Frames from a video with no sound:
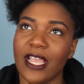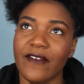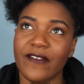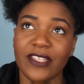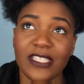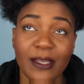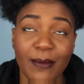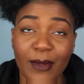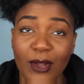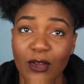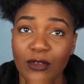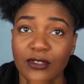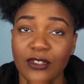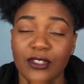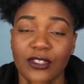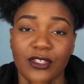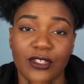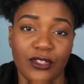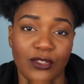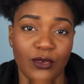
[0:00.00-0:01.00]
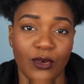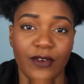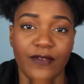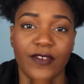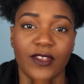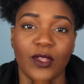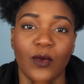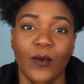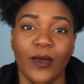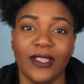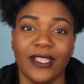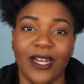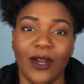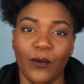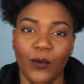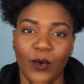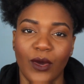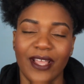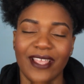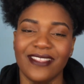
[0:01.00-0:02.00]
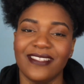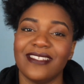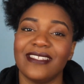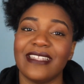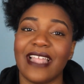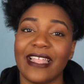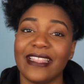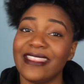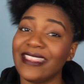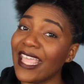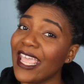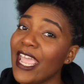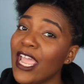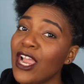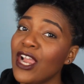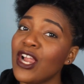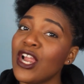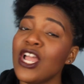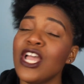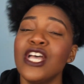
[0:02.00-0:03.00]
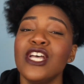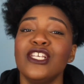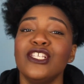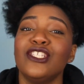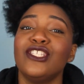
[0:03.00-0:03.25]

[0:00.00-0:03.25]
every time I go into the store for the one that I want, it's not there.